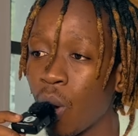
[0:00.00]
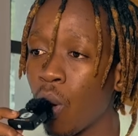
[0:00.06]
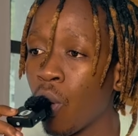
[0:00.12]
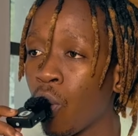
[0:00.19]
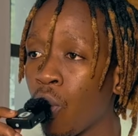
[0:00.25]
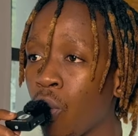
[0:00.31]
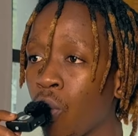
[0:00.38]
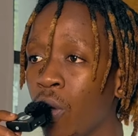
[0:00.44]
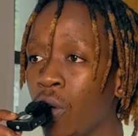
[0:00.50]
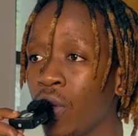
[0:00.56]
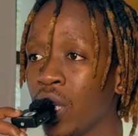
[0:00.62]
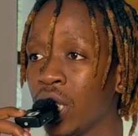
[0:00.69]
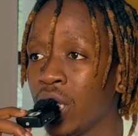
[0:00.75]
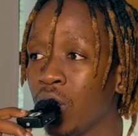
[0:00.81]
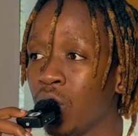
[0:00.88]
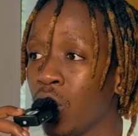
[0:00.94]
or
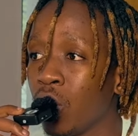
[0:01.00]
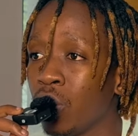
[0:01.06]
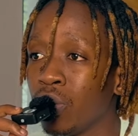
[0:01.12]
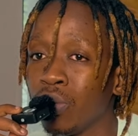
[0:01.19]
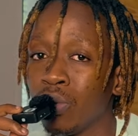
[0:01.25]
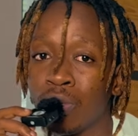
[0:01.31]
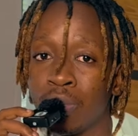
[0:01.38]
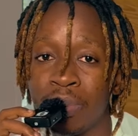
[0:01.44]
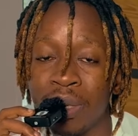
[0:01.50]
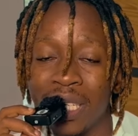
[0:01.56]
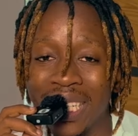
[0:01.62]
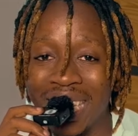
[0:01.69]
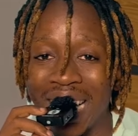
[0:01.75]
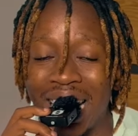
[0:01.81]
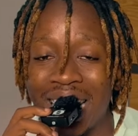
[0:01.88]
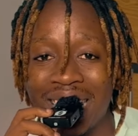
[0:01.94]
you know, you'd be
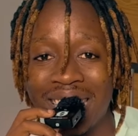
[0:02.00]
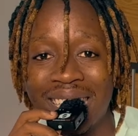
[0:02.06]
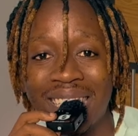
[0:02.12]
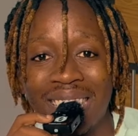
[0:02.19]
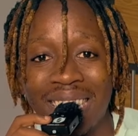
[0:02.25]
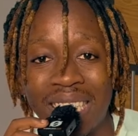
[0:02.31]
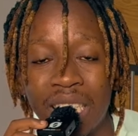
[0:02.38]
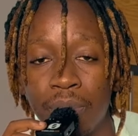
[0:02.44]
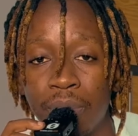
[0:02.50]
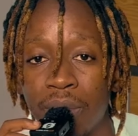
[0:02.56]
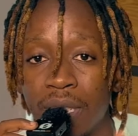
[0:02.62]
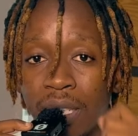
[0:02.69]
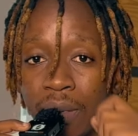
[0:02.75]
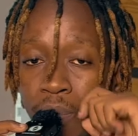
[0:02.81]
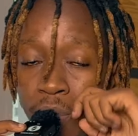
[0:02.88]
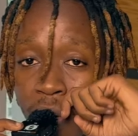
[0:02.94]
running in deep,
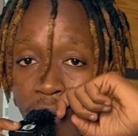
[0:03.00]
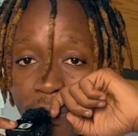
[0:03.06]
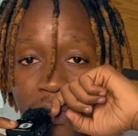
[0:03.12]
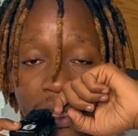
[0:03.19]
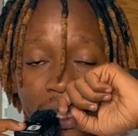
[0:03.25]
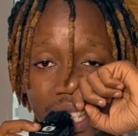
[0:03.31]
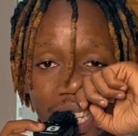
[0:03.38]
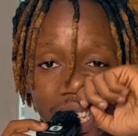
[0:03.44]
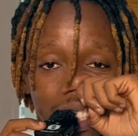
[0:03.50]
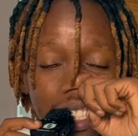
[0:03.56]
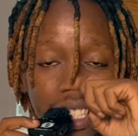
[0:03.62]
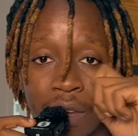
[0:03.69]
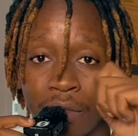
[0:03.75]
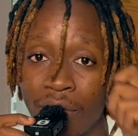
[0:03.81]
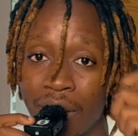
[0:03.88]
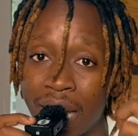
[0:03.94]
deep profits and
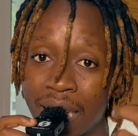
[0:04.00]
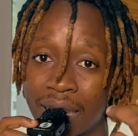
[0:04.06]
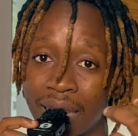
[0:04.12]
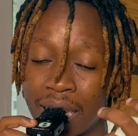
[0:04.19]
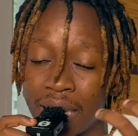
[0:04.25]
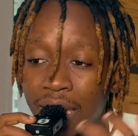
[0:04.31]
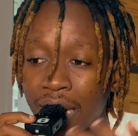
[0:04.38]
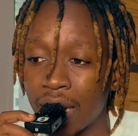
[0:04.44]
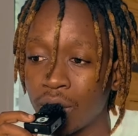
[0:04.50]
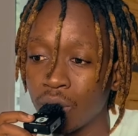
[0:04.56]
stuff like that, right?